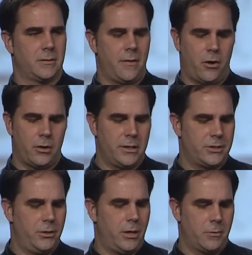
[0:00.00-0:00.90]
I've heard of this
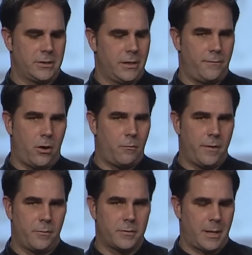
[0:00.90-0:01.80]
dude. I want to stay as far away
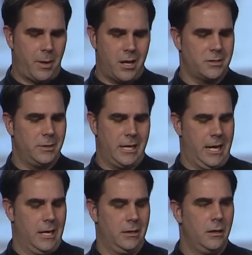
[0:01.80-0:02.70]
from him as I possibly
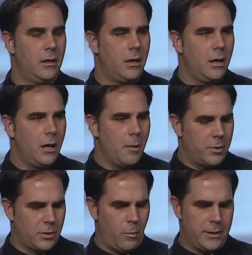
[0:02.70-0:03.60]
can.
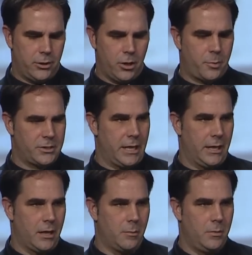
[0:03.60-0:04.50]
But the way that you're
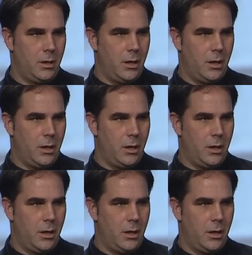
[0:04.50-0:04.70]
presenting him,